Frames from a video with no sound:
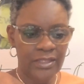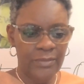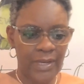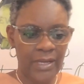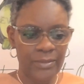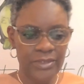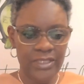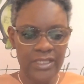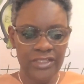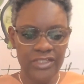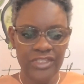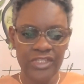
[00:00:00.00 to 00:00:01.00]
The Bible
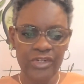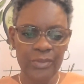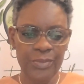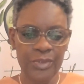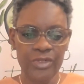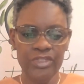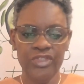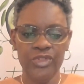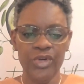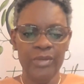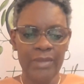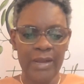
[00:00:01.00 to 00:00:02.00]
says, "Consider it pure
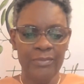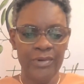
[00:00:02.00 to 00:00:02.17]
joy, my